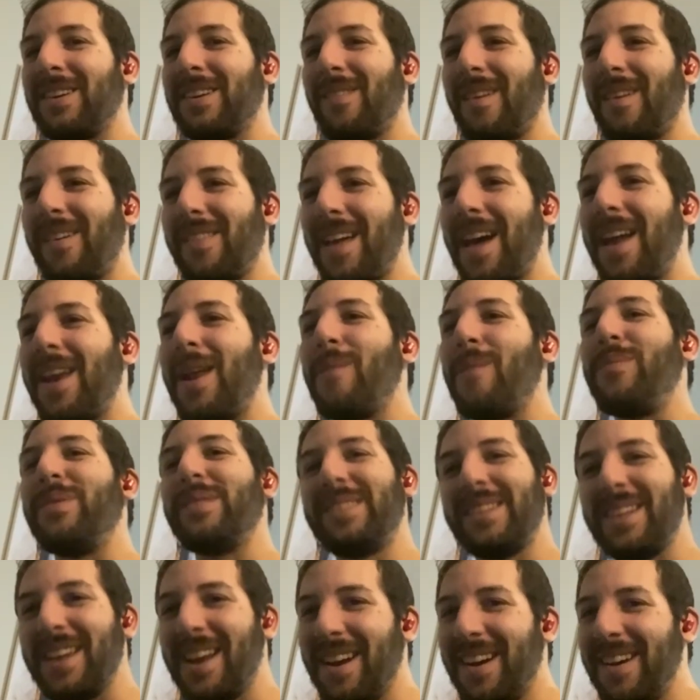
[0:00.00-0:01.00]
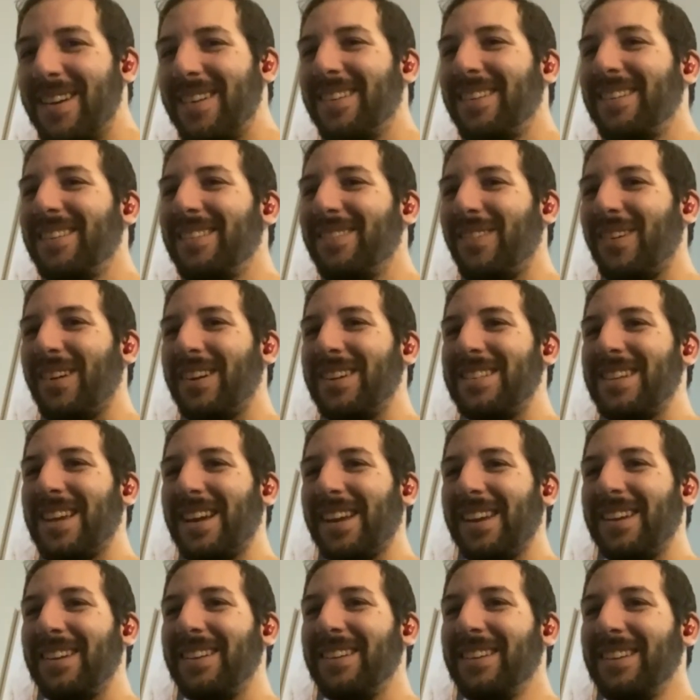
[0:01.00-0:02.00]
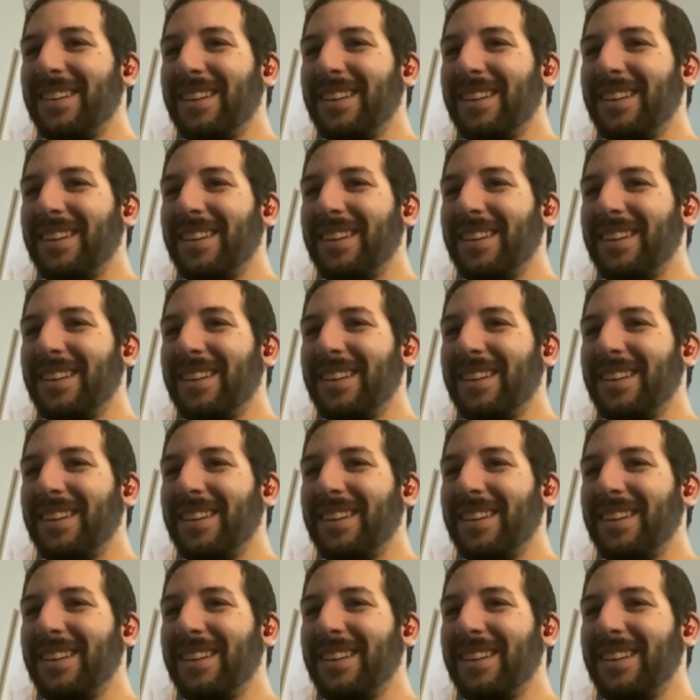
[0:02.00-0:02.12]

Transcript: talking about that episode no, no, for a second.